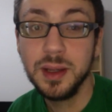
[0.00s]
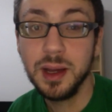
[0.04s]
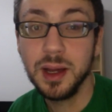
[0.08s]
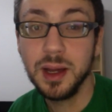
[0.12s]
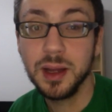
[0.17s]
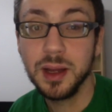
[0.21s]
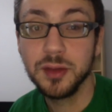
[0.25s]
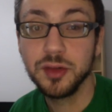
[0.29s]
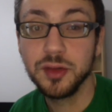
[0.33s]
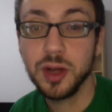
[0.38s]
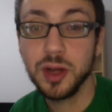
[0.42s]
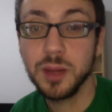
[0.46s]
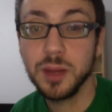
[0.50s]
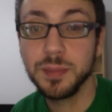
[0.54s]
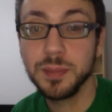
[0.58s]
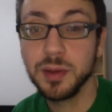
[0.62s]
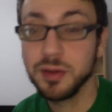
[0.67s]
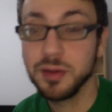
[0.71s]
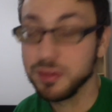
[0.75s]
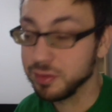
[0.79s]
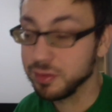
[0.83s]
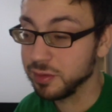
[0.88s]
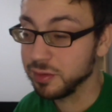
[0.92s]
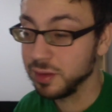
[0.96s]
drop
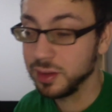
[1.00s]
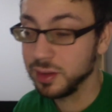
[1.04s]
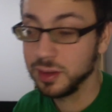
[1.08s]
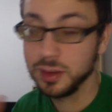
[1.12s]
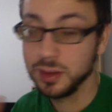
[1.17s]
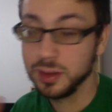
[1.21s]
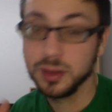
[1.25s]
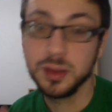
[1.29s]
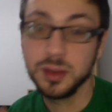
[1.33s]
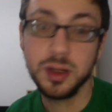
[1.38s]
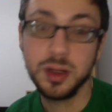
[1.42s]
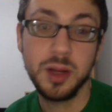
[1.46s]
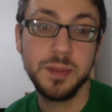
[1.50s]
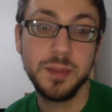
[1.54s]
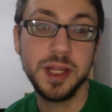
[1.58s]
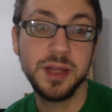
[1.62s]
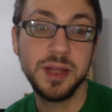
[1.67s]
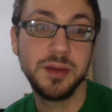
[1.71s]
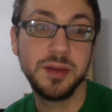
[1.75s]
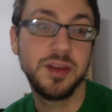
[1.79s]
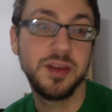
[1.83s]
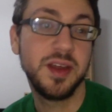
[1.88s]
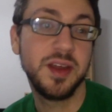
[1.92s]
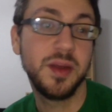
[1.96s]
us a
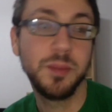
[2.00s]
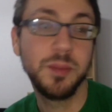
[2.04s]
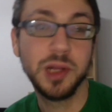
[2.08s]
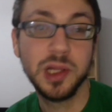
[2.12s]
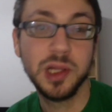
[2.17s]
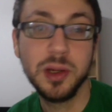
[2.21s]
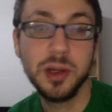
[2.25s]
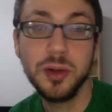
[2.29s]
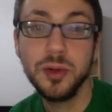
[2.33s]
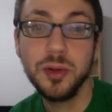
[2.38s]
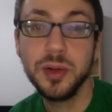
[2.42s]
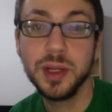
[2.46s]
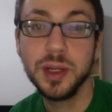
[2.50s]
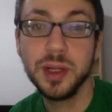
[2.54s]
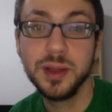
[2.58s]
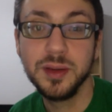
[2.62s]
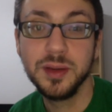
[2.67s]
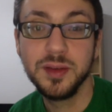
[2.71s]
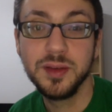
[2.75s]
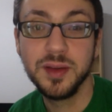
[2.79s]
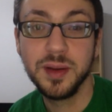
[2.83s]
comment down below, and